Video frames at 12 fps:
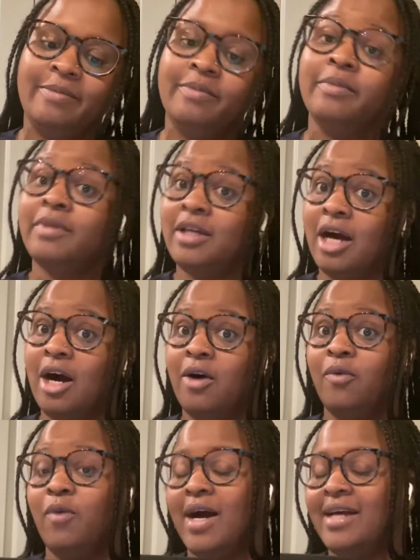
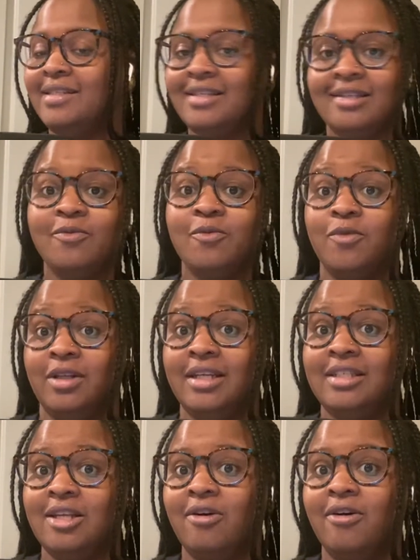y'all, why is it really
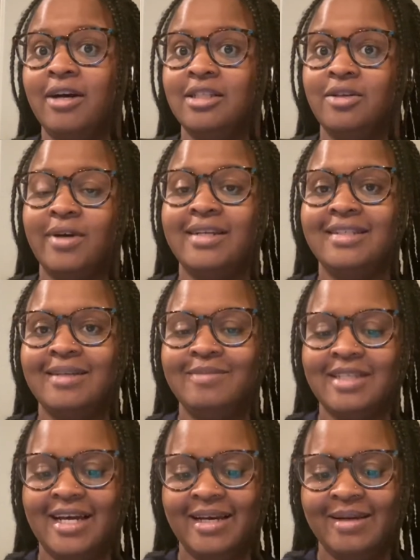so hard to rest
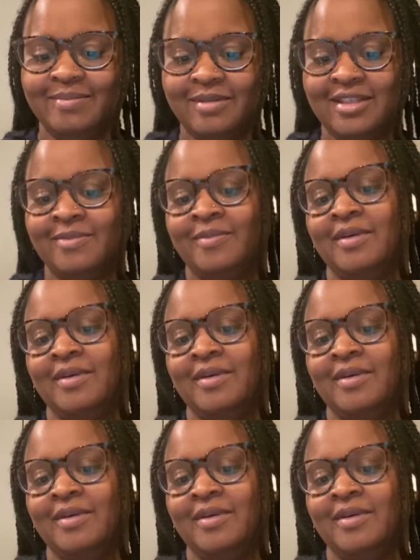sometimes?